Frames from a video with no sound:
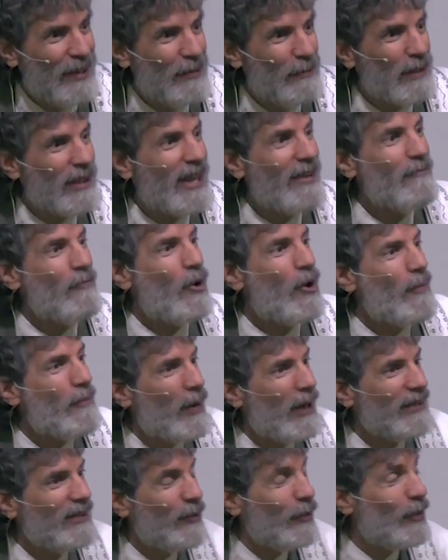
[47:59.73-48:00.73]
but life more
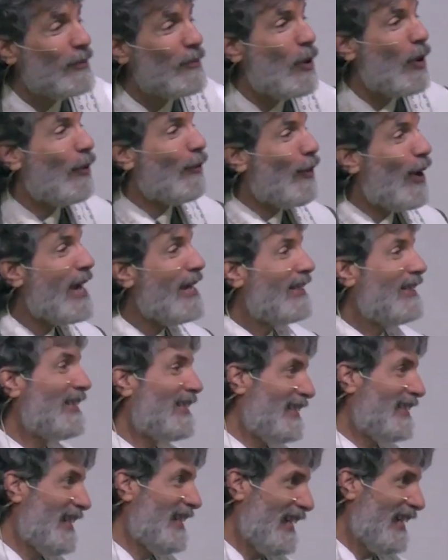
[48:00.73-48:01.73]
abundant with more
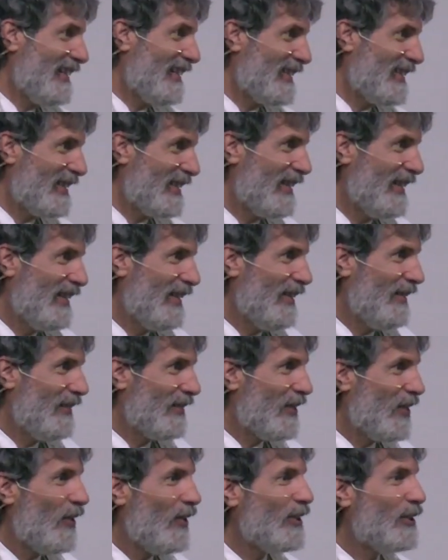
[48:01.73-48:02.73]
righteousness
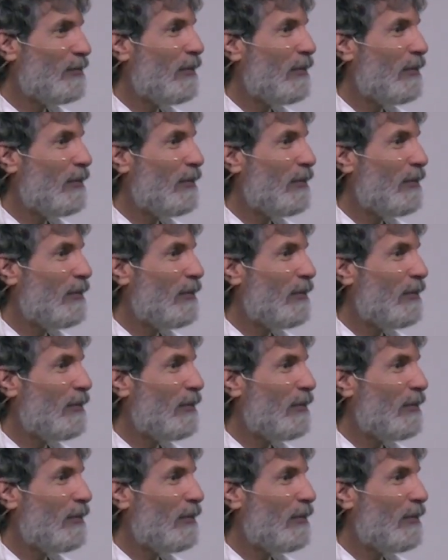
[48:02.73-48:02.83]
with the Holy